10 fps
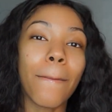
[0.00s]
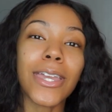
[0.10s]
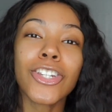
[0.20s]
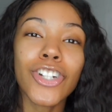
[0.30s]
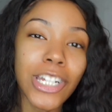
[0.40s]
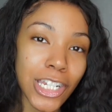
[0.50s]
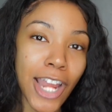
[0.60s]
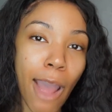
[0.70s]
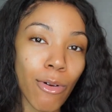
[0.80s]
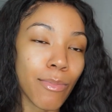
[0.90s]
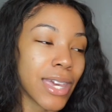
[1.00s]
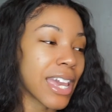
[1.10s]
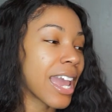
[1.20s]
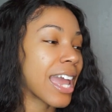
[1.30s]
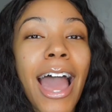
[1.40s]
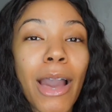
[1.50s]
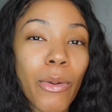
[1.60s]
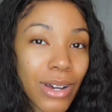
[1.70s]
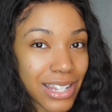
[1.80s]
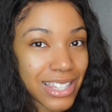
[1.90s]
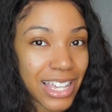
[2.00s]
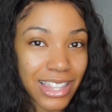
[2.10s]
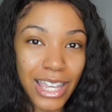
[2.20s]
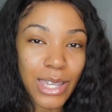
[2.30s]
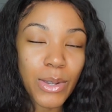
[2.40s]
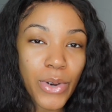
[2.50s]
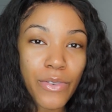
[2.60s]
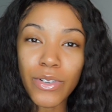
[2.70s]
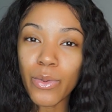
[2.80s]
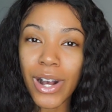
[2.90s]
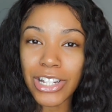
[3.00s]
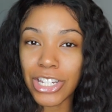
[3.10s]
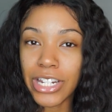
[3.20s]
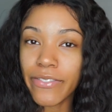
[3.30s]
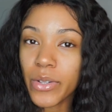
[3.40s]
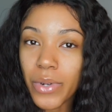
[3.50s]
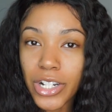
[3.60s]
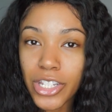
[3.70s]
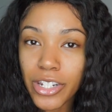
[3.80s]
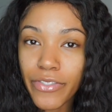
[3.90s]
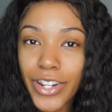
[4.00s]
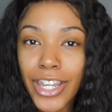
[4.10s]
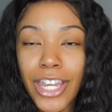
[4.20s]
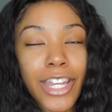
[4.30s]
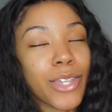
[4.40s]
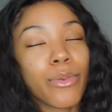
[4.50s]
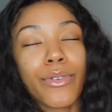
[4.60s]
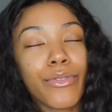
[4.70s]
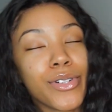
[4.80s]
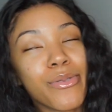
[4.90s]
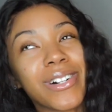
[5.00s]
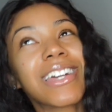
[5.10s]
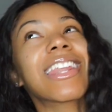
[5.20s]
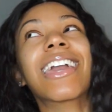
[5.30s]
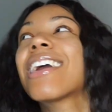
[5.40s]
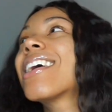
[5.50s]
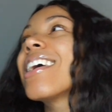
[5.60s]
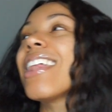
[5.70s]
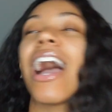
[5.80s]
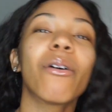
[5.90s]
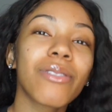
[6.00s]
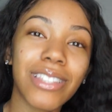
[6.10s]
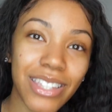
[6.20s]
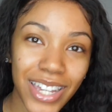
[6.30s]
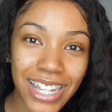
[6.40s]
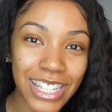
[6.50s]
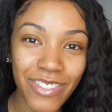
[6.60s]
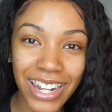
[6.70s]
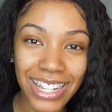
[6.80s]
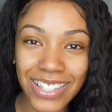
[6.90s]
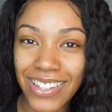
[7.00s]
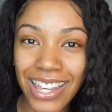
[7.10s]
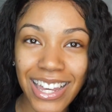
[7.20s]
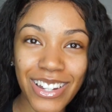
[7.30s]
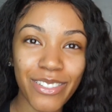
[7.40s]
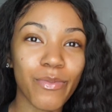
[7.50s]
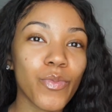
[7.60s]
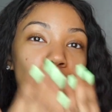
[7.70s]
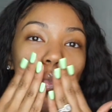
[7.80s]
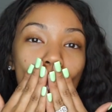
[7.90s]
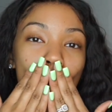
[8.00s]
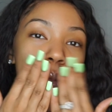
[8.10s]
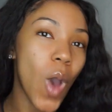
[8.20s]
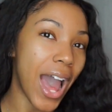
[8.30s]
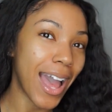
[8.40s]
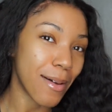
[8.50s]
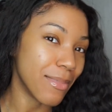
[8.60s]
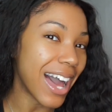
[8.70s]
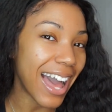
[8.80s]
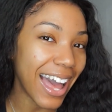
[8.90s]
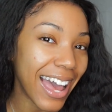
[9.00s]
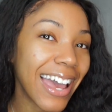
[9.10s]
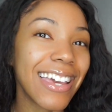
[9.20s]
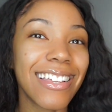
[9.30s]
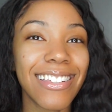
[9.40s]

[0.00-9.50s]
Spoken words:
Be sure to shop with me, and I want to say thank you all for watching. If you watched to the very end, you a real one, and I will see you guys in my next video. Bye.